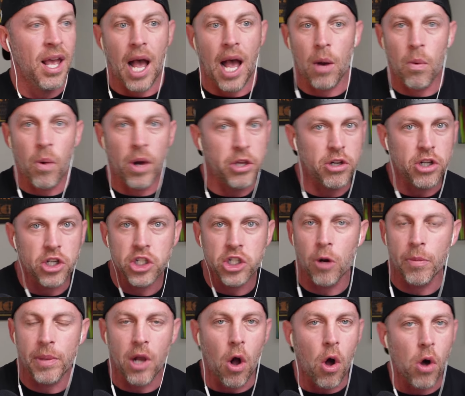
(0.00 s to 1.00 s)
I want you to show
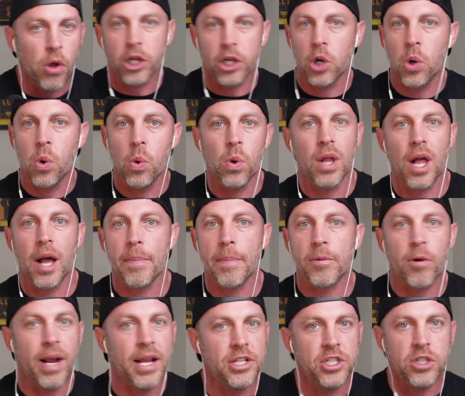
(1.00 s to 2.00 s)
me all the cool
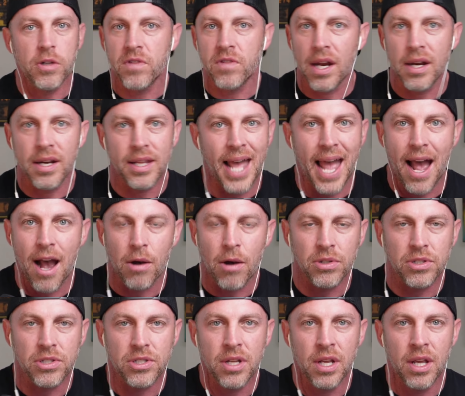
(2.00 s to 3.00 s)
upgrades you've done to the
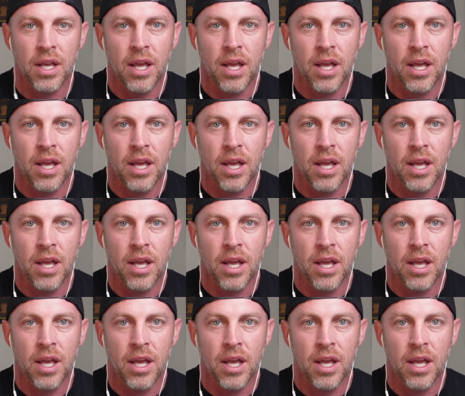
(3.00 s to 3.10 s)
house